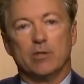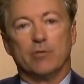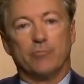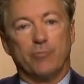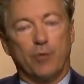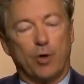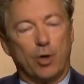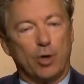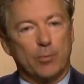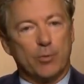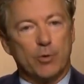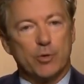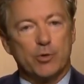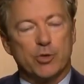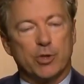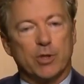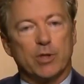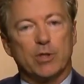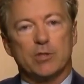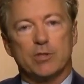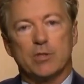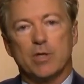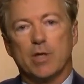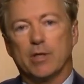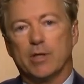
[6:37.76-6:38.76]
The farmers in
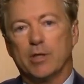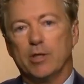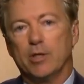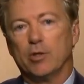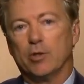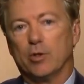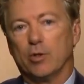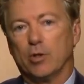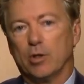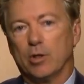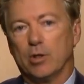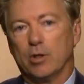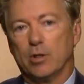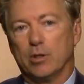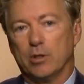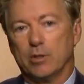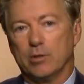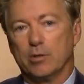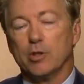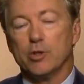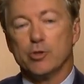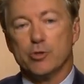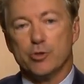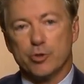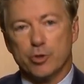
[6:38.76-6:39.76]
Kentucky are
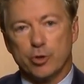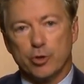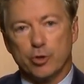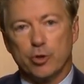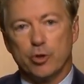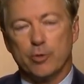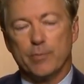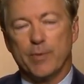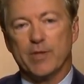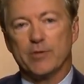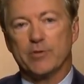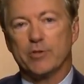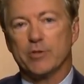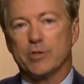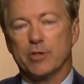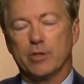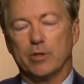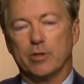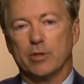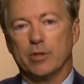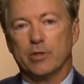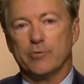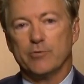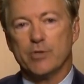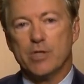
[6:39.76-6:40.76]
concerned about the
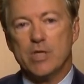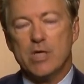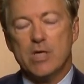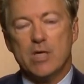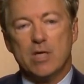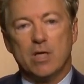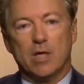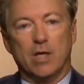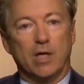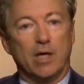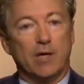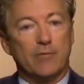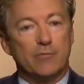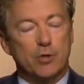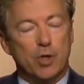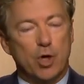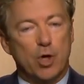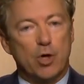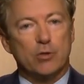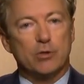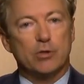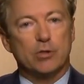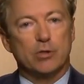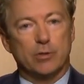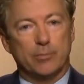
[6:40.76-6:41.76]
tariffs, and I've
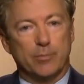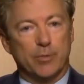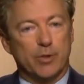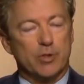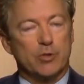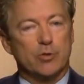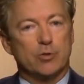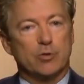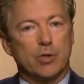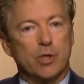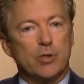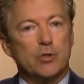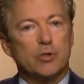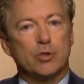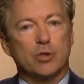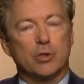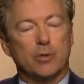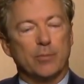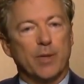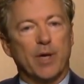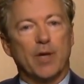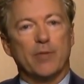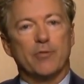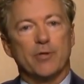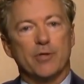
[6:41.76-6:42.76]
talked to the administration
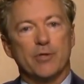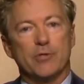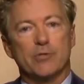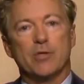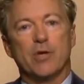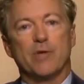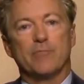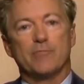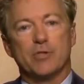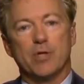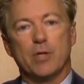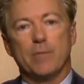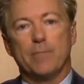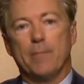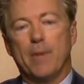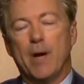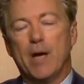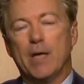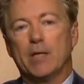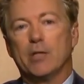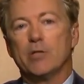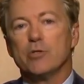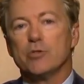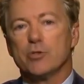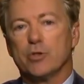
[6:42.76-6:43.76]
about this. I've said
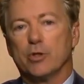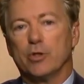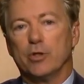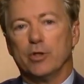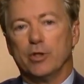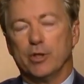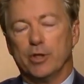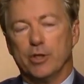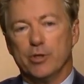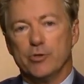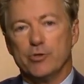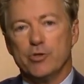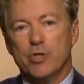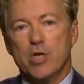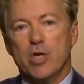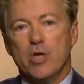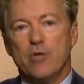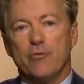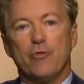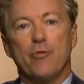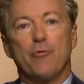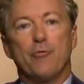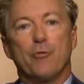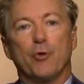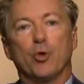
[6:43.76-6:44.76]
my concern is
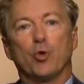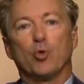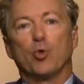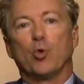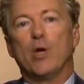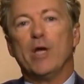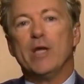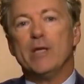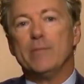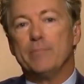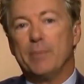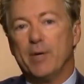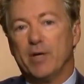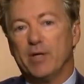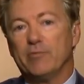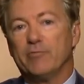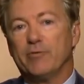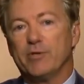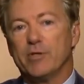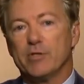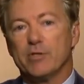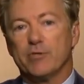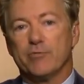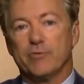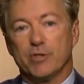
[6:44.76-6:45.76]
that the great
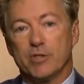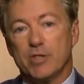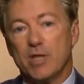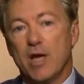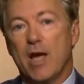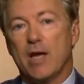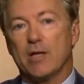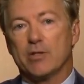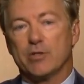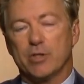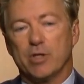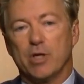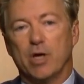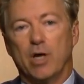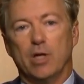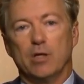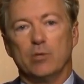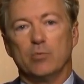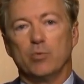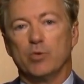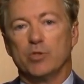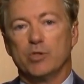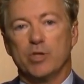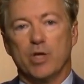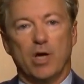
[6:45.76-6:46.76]
benefits of the tax
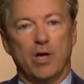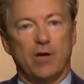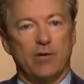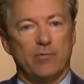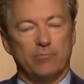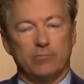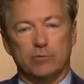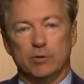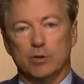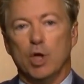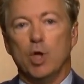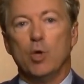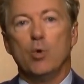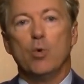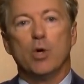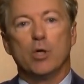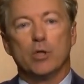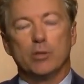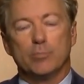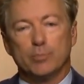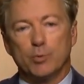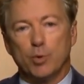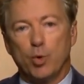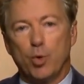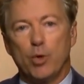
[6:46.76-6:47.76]
cut, which have low
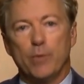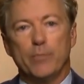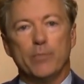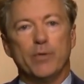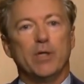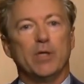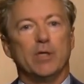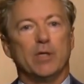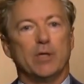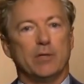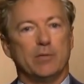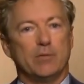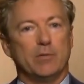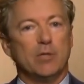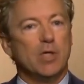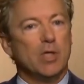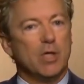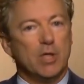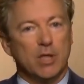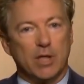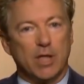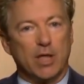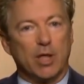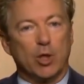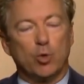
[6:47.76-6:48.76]
unemployment and
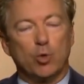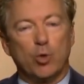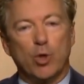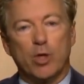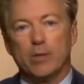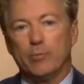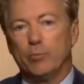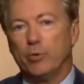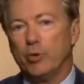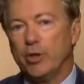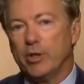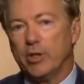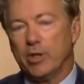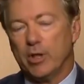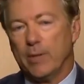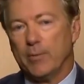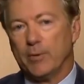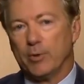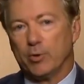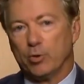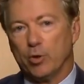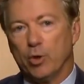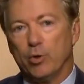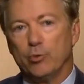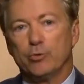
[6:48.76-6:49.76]
incredible
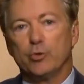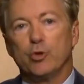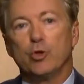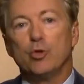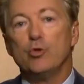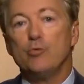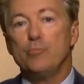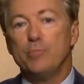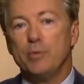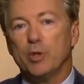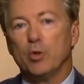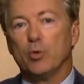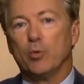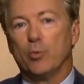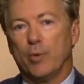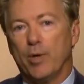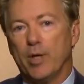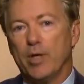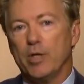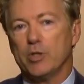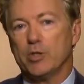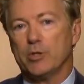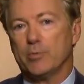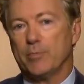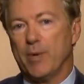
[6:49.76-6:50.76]
economic growth, could be
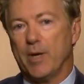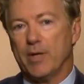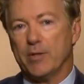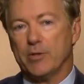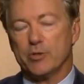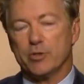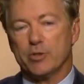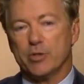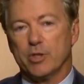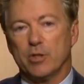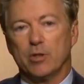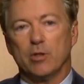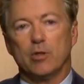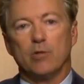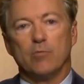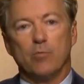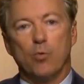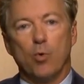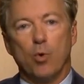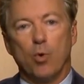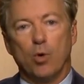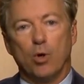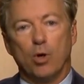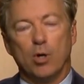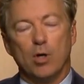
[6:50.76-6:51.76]
erased by this tariff
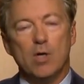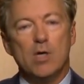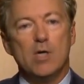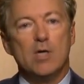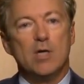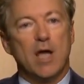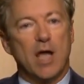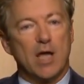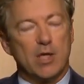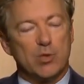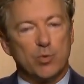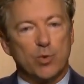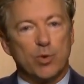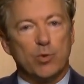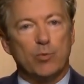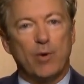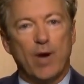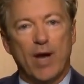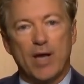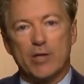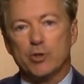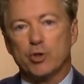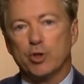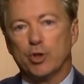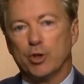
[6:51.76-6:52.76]
war. As we
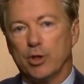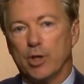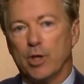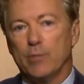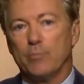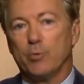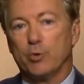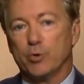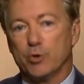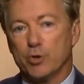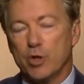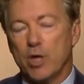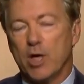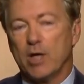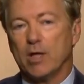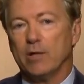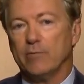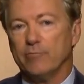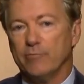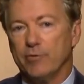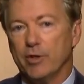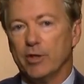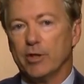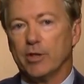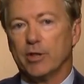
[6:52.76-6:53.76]
ratchet it up with China,
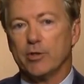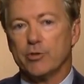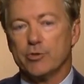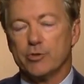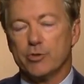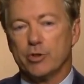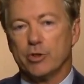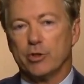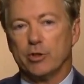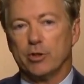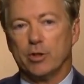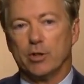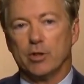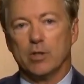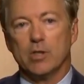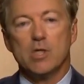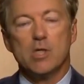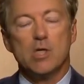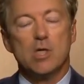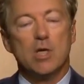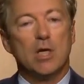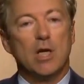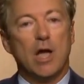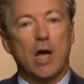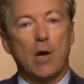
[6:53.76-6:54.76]
I'm very concerned.
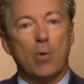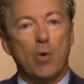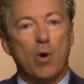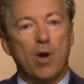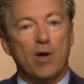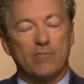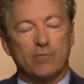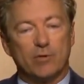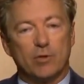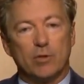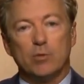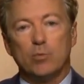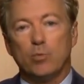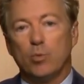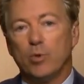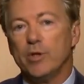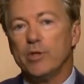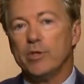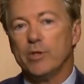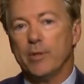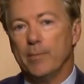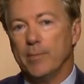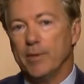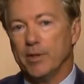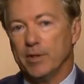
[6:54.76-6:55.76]
However, we're
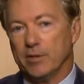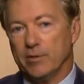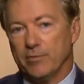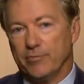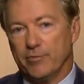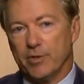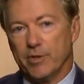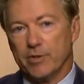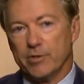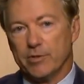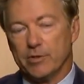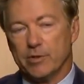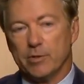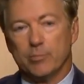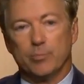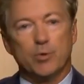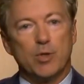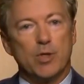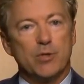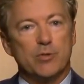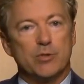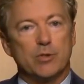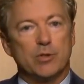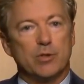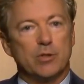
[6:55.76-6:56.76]
in the middle of this, and the
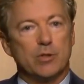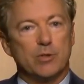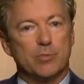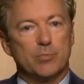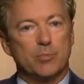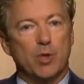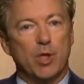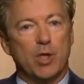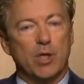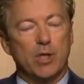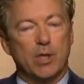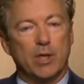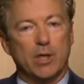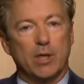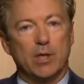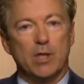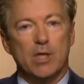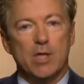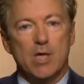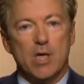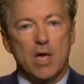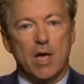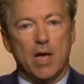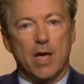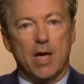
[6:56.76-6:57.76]
president is playing
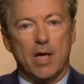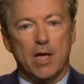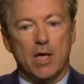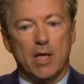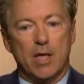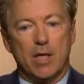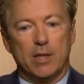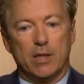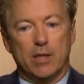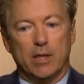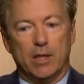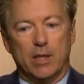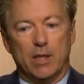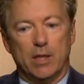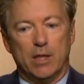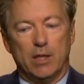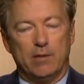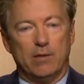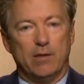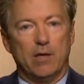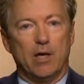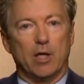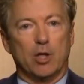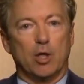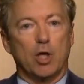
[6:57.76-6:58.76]

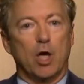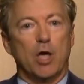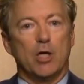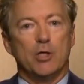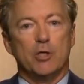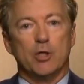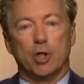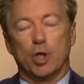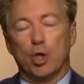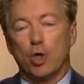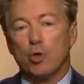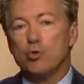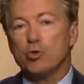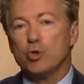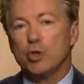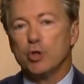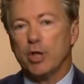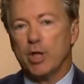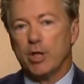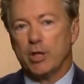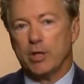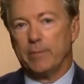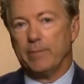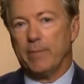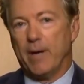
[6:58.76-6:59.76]
a
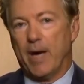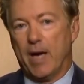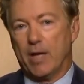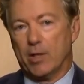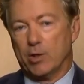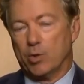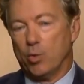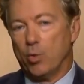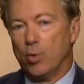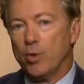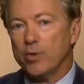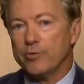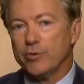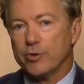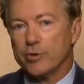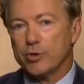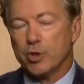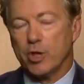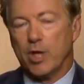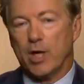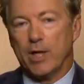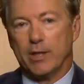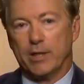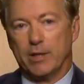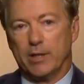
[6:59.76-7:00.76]
negotiating battle with the
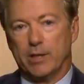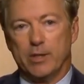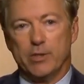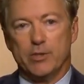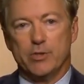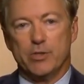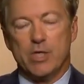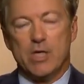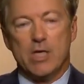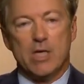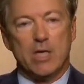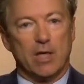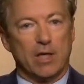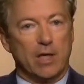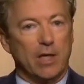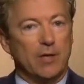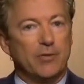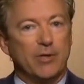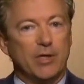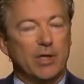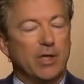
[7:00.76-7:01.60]
Chinese, and I